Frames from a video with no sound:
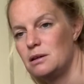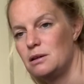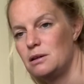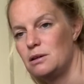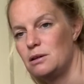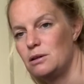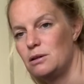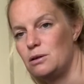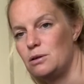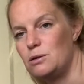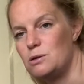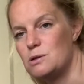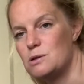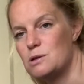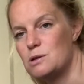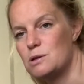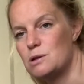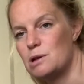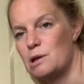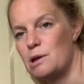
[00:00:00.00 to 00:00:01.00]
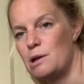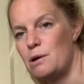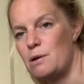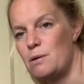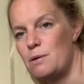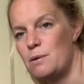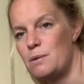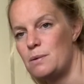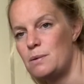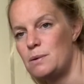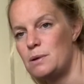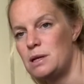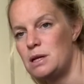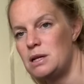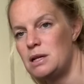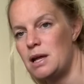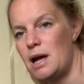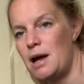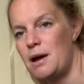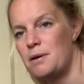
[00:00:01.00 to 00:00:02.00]
Go
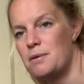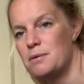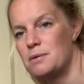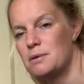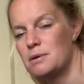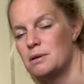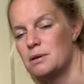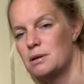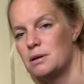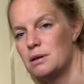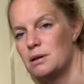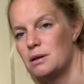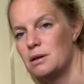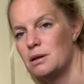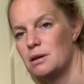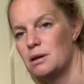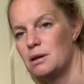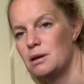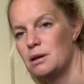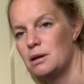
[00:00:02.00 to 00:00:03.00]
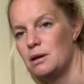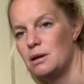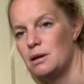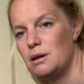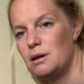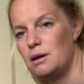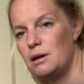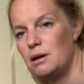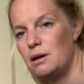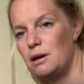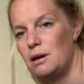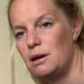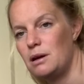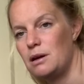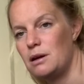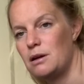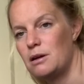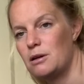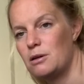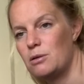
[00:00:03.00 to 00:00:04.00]
slowly down and
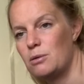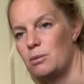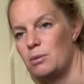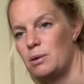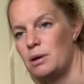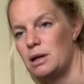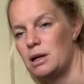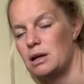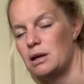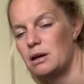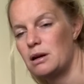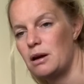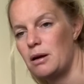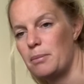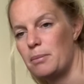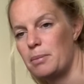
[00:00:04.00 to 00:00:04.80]
quick up.